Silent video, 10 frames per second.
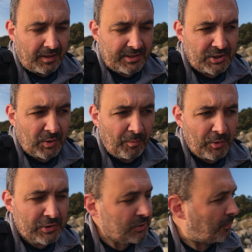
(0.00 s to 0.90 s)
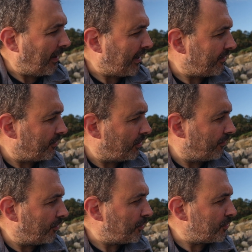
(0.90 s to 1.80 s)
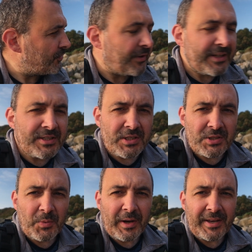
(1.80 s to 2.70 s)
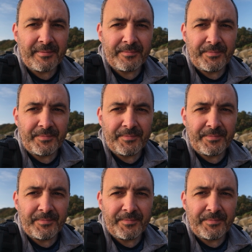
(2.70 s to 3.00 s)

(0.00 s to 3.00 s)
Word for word: and so I'm also mindful of those reeds that swaying.